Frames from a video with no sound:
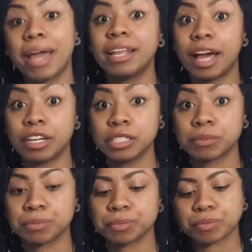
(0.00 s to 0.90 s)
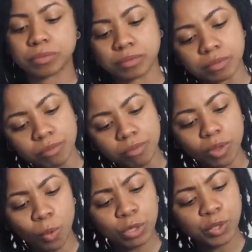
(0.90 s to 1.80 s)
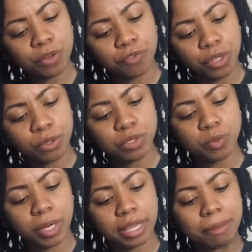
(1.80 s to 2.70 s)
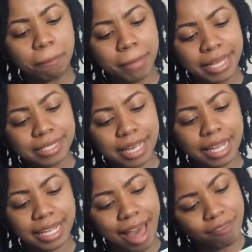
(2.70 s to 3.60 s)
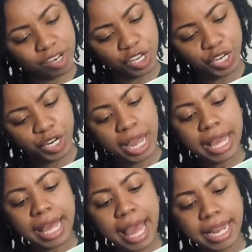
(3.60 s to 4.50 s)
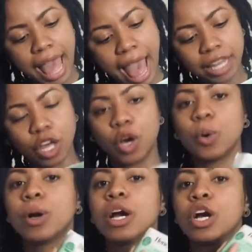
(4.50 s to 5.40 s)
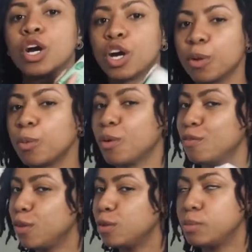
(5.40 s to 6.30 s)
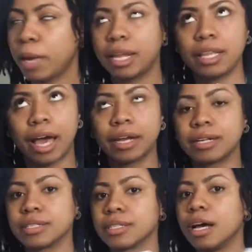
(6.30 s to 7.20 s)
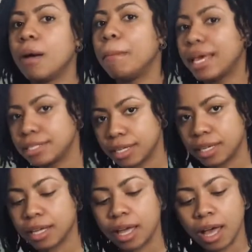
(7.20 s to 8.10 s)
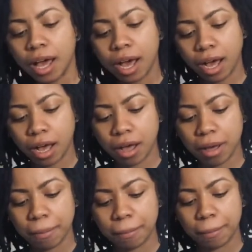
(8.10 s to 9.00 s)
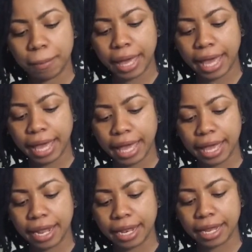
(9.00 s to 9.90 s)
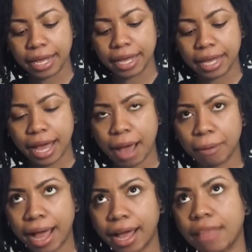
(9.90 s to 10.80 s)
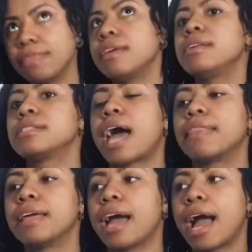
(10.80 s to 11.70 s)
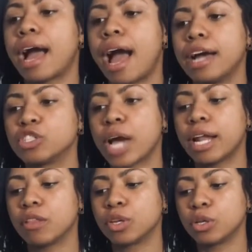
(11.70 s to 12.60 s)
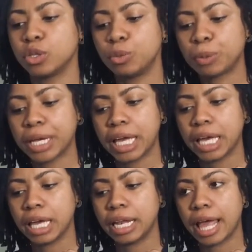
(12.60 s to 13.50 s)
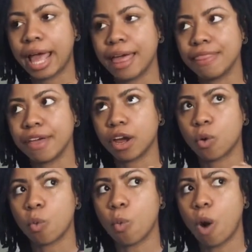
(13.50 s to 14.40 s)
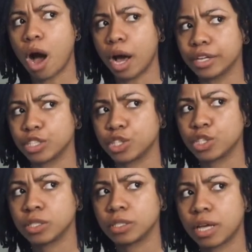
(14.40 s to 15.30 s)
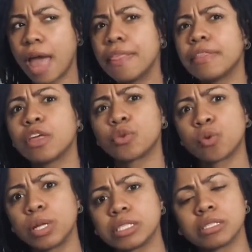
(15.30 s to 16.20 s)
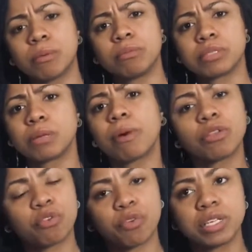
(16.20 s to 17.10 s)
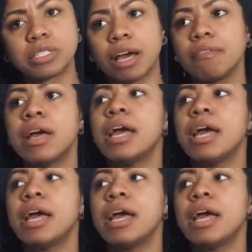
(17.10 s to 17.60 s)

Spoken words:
Panty liners, which were infused with mint, lavender, and aloe. Herbal infused panty liners. Amazing. And I got this. I think I tried out their lubricant and their wash. And then they threw in some other free stuff.